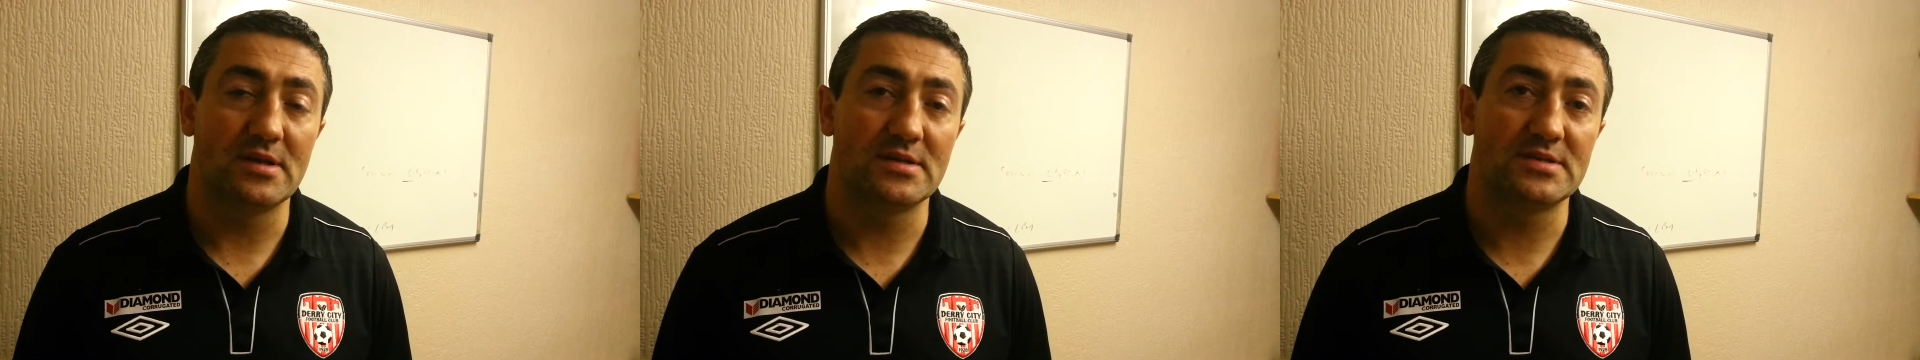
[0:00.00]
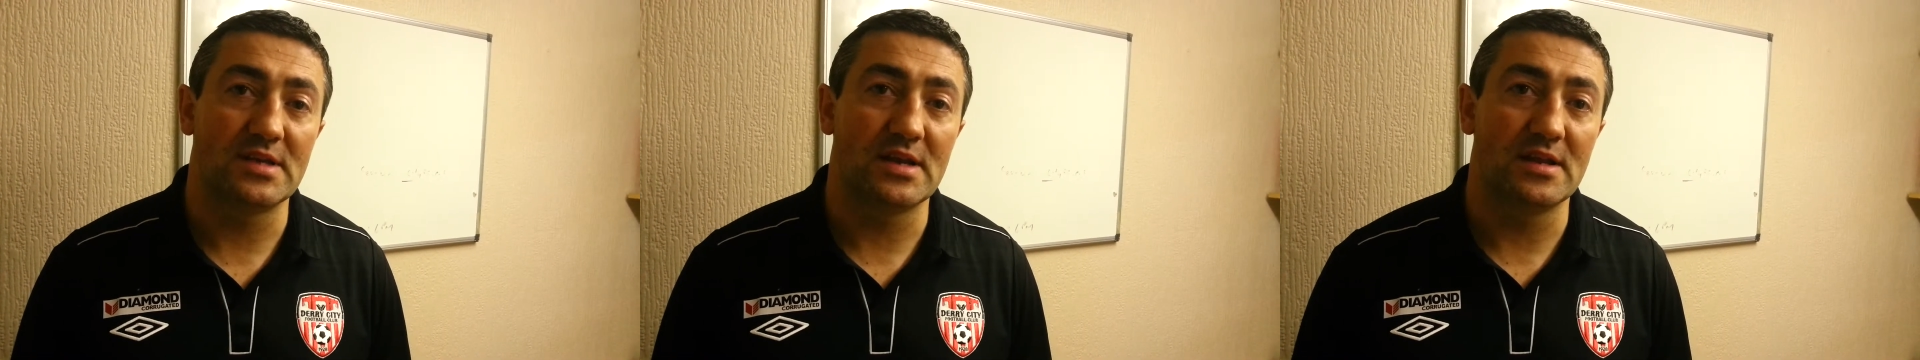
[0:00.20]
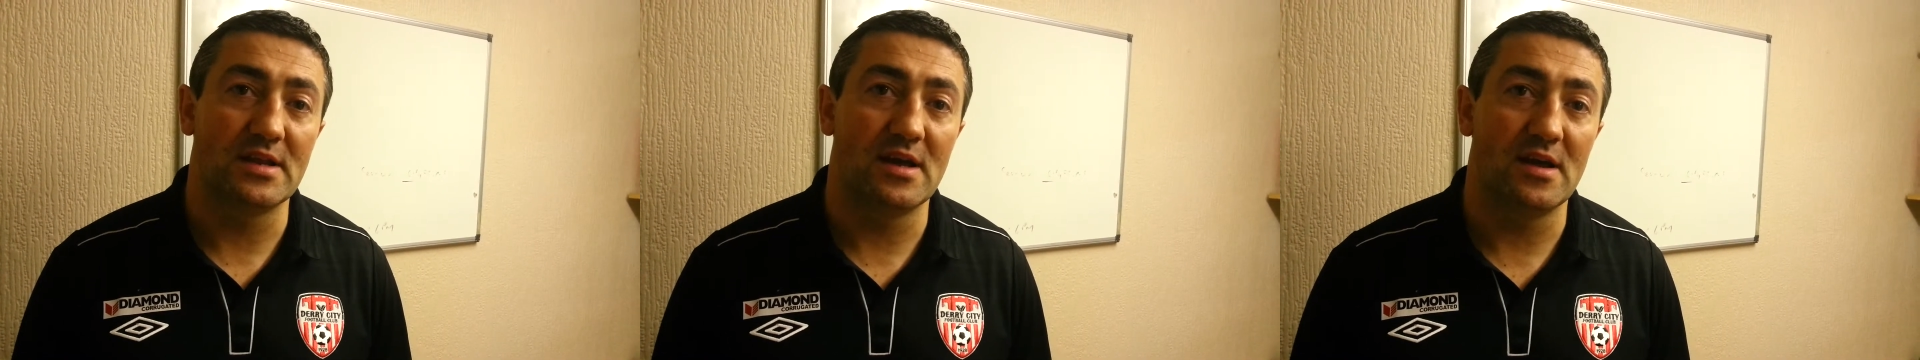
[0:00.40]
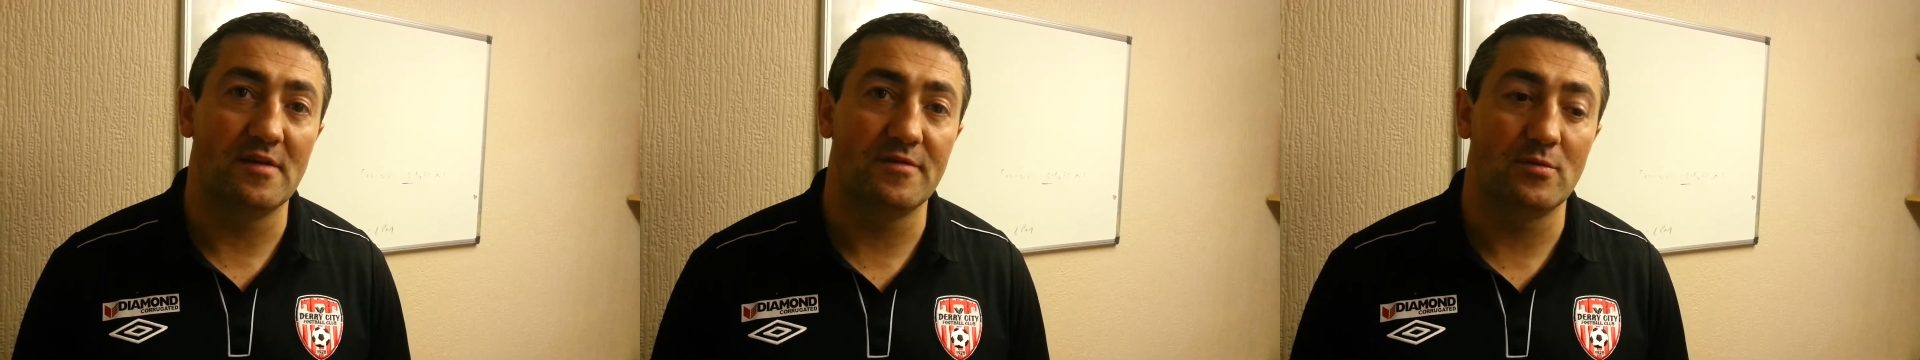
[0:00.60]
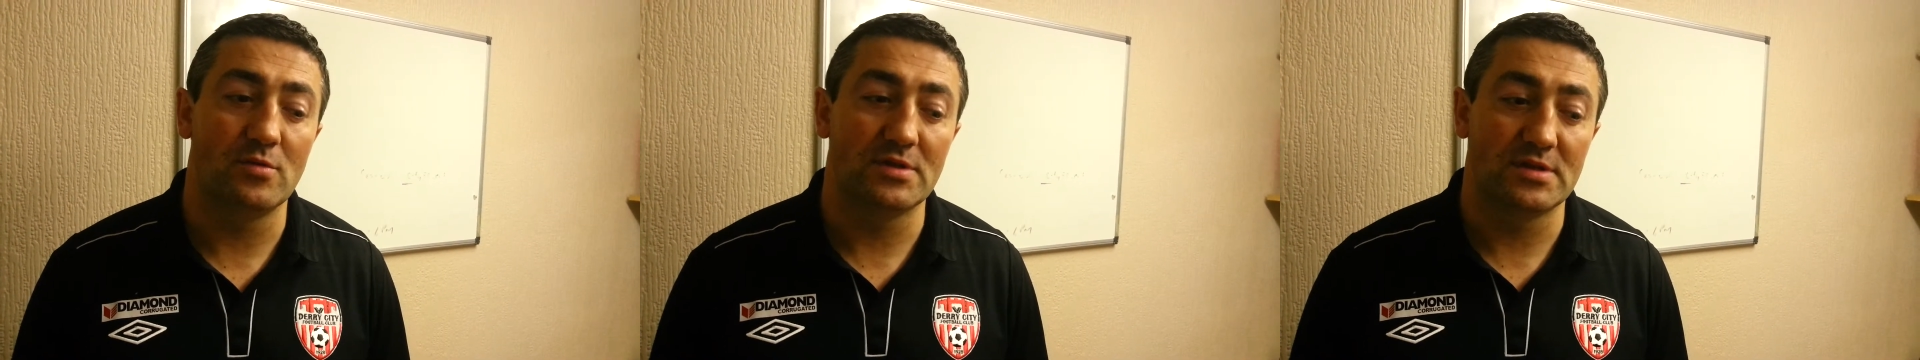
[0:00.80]
second
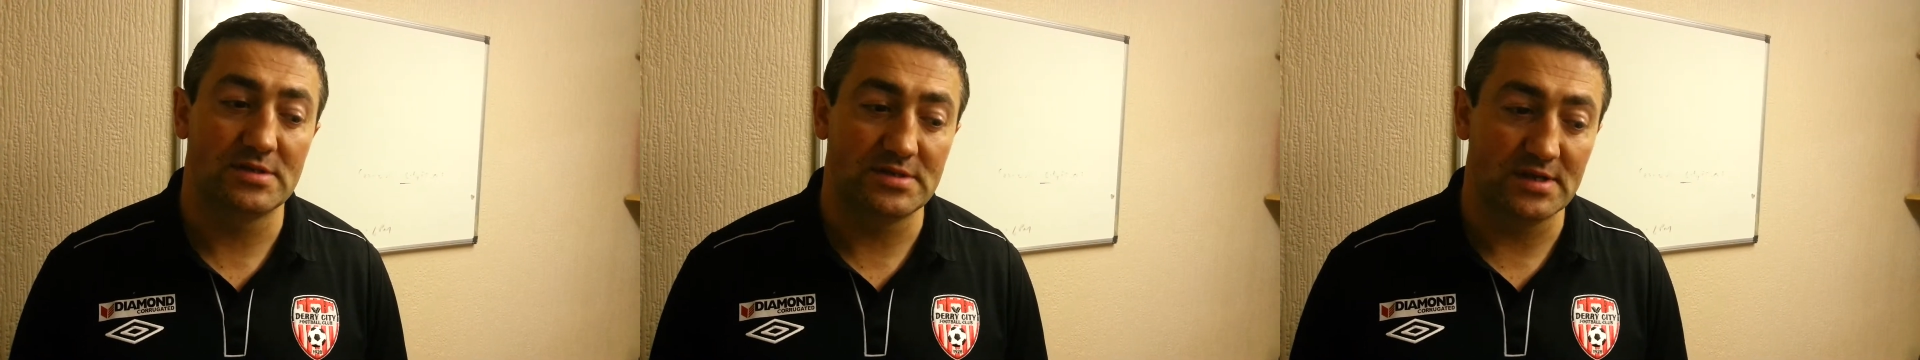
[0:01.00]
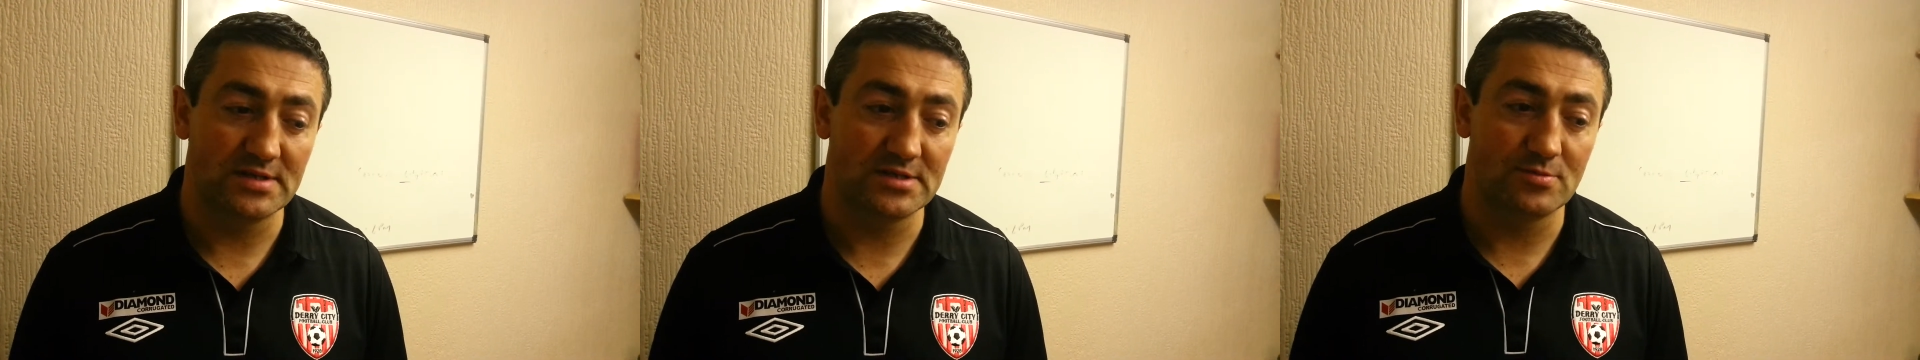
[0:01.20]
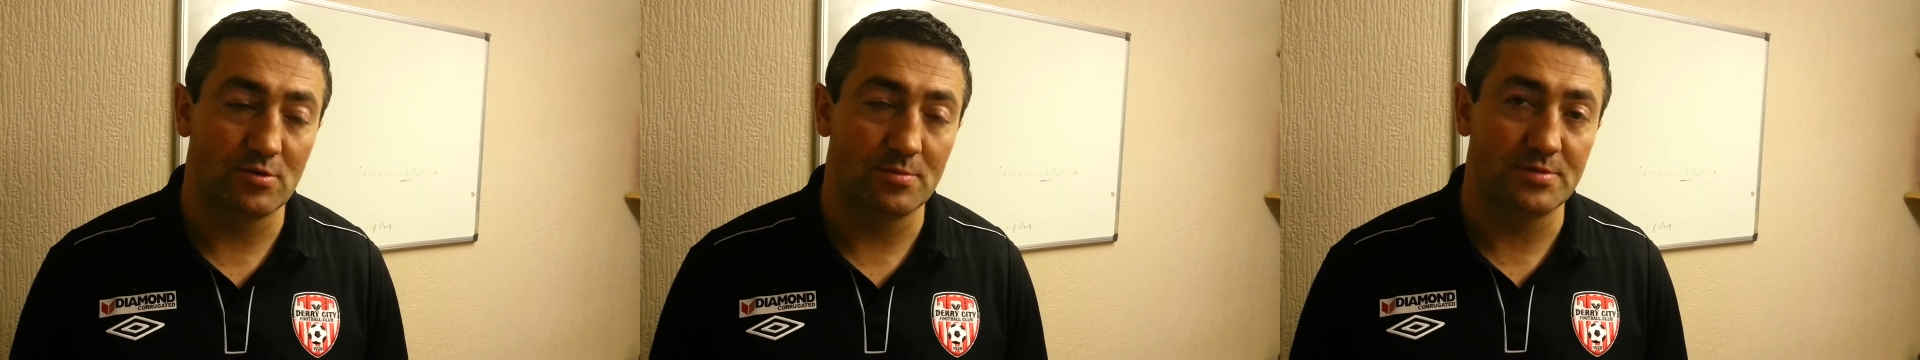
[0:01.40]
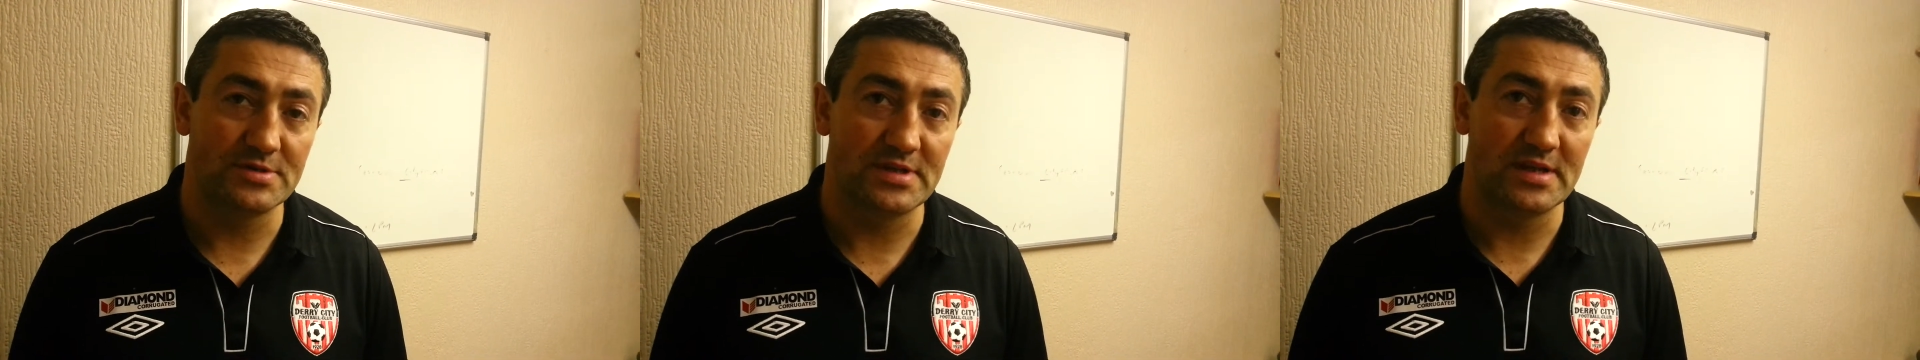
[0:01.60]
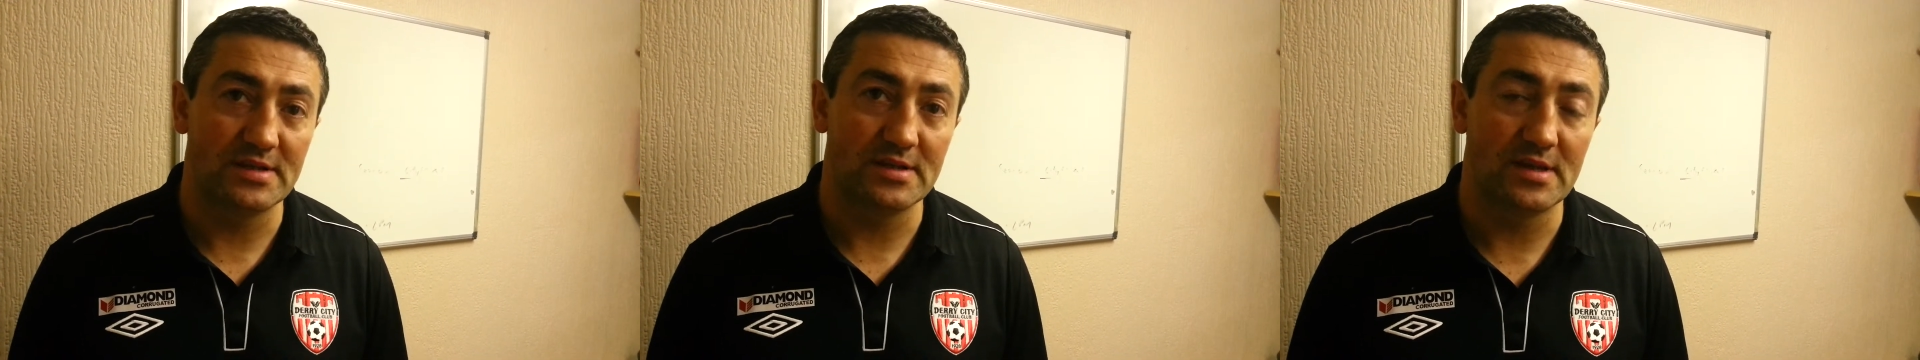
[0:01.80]
half, and when the chances were
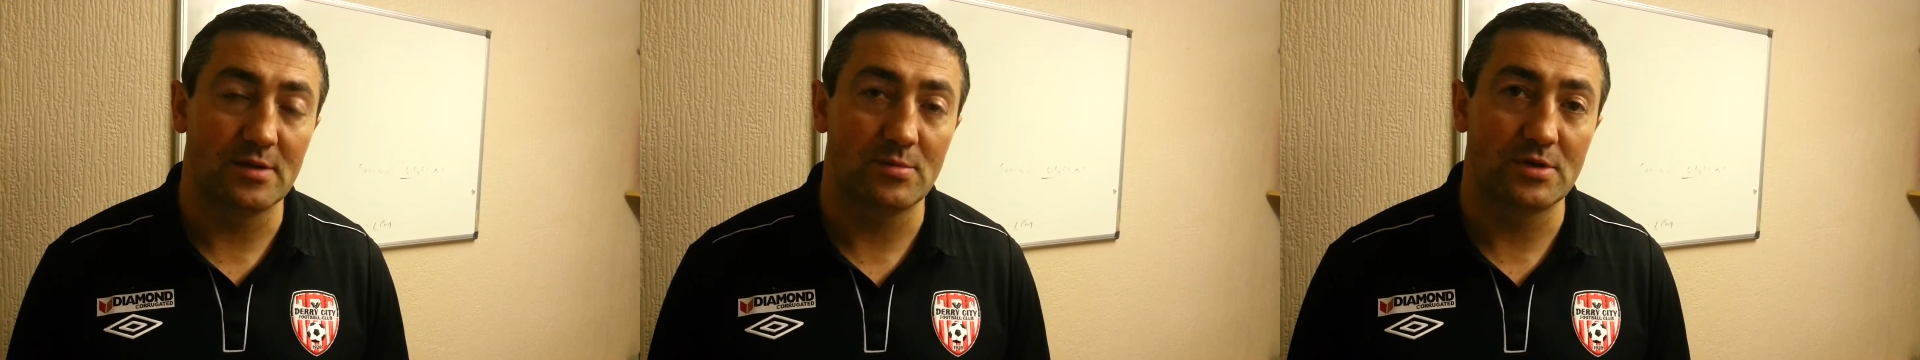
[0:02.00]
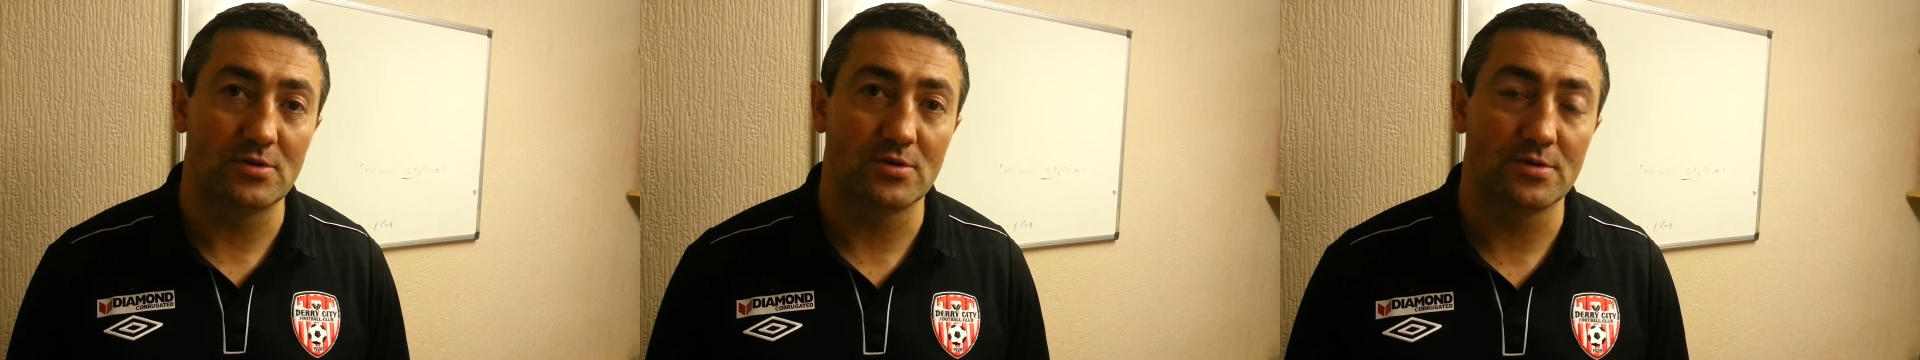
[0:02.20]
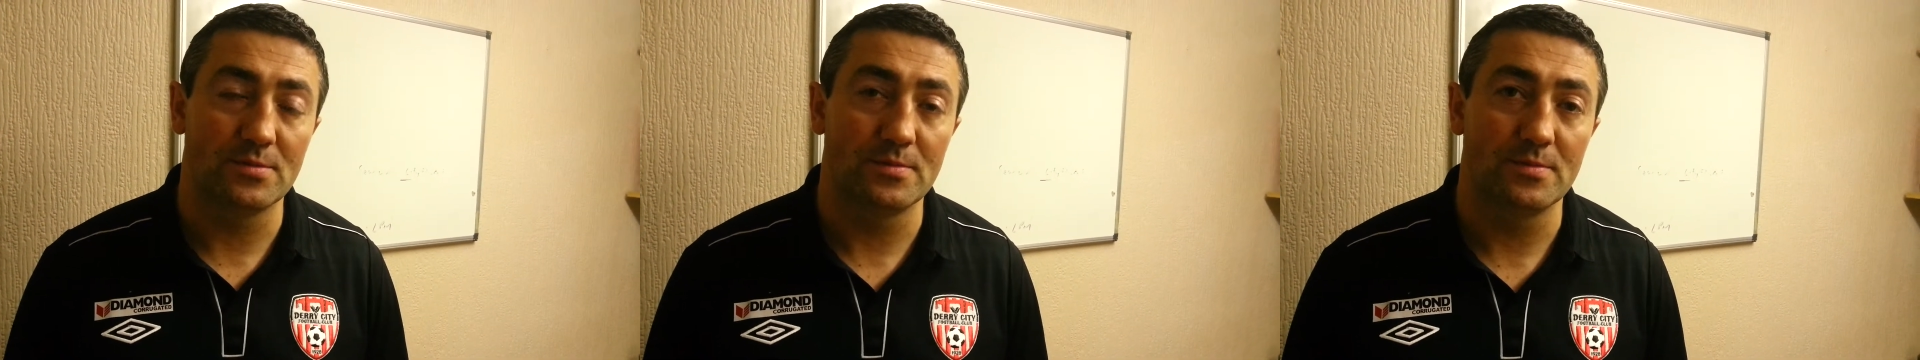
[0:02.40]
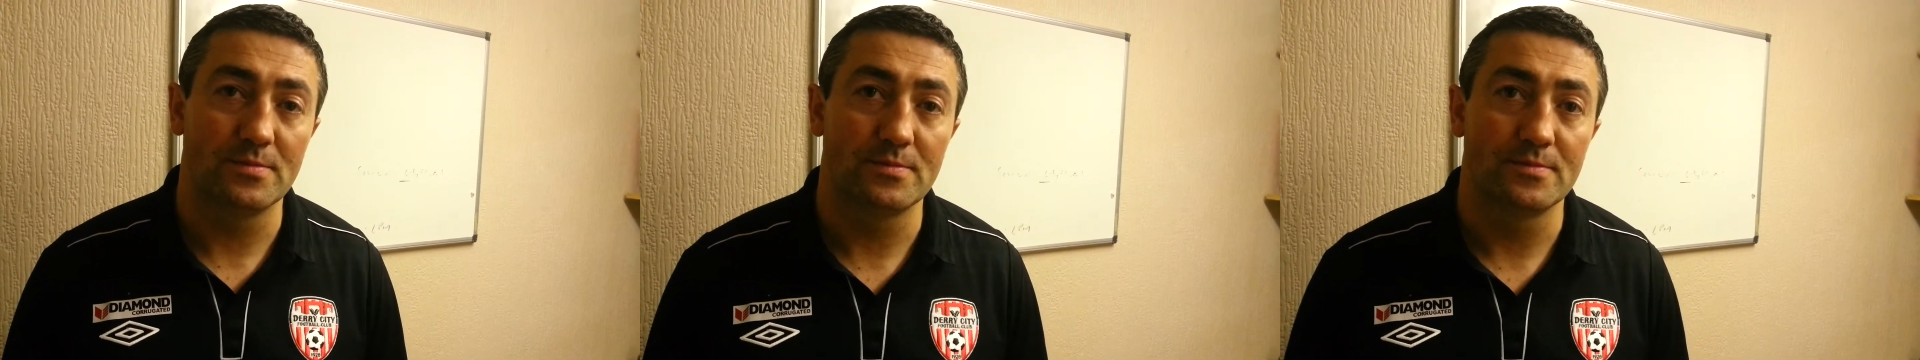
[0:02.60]
presented, then we took them.